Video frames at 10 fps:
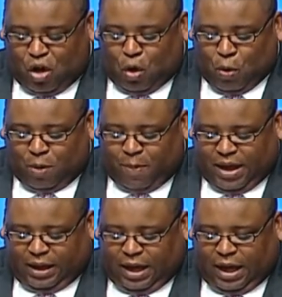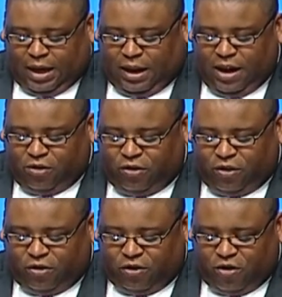we would make an agency
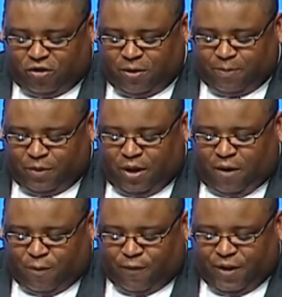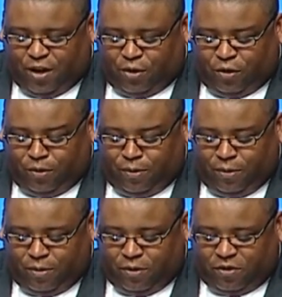decision for vehicle
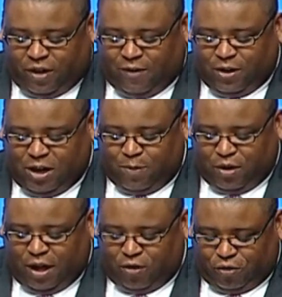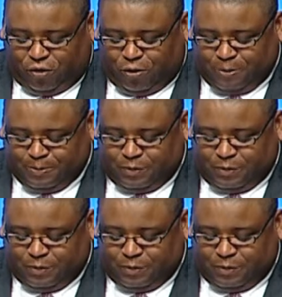safety communications.